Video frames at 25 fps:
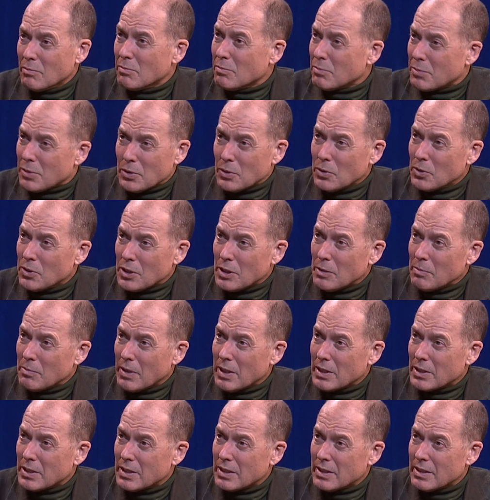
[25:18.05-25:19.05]
producing
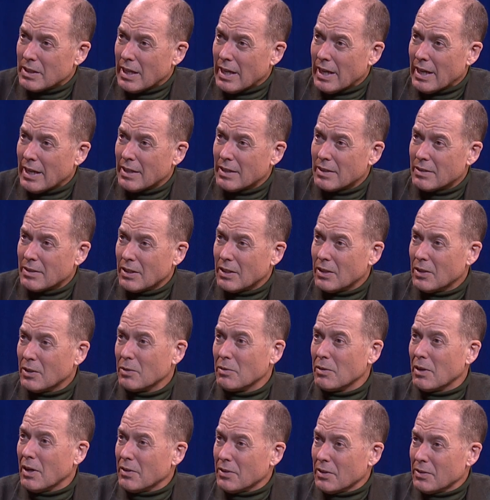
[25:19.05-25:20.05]
much in that,
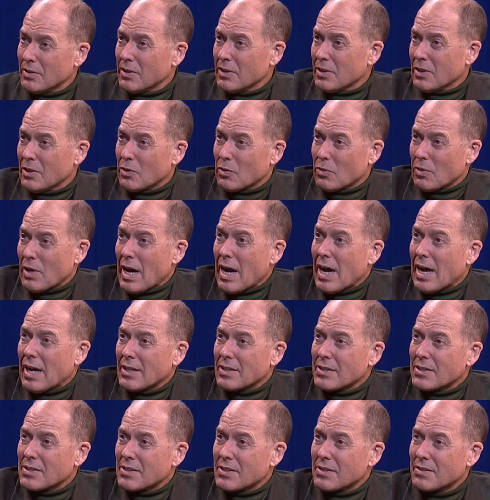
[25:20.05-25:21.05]
other than
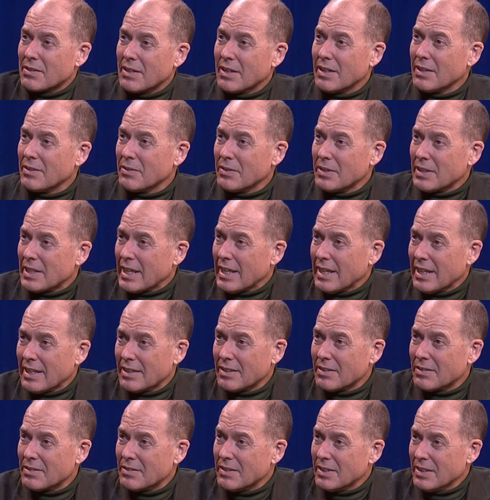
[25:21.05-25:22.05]
grass, right? We
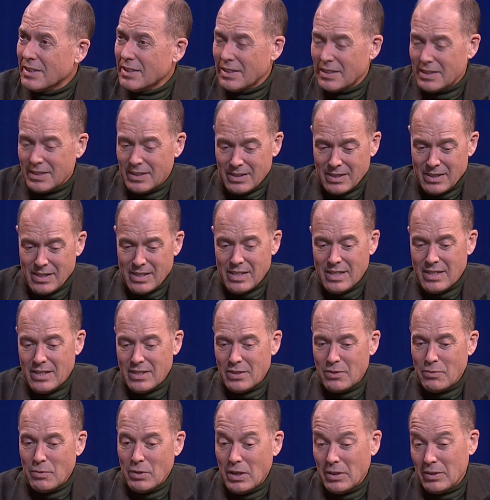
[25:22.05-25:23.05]
can't really,
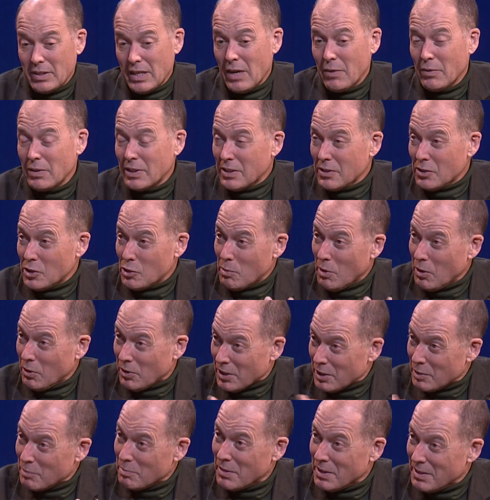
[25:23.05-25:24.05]
well, now we can
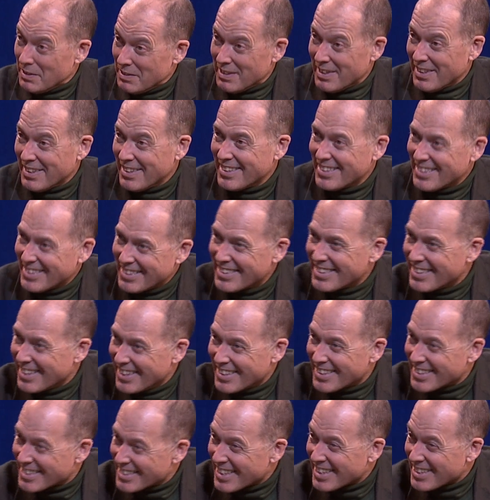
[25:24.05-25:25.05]
smoke it, but
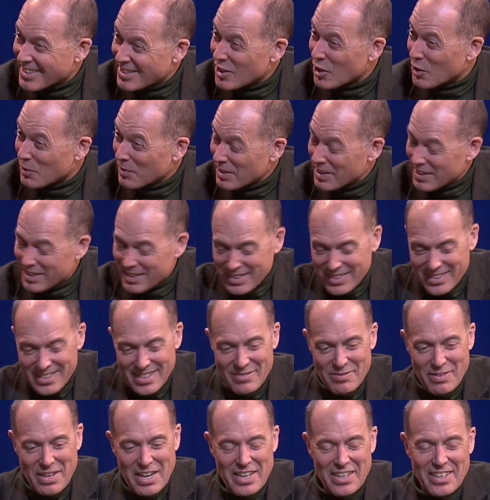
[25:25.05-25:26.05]
it's not normally the
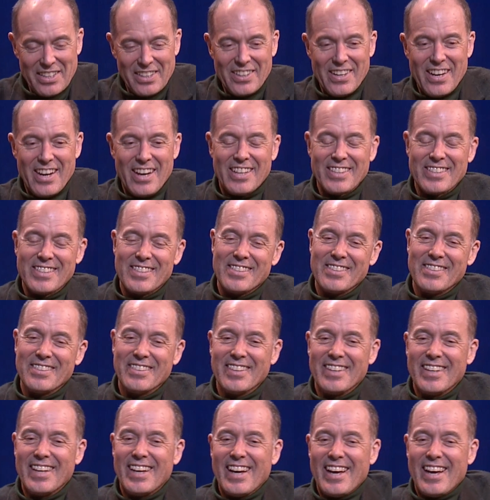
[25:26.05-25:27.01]
same kind of grass. So,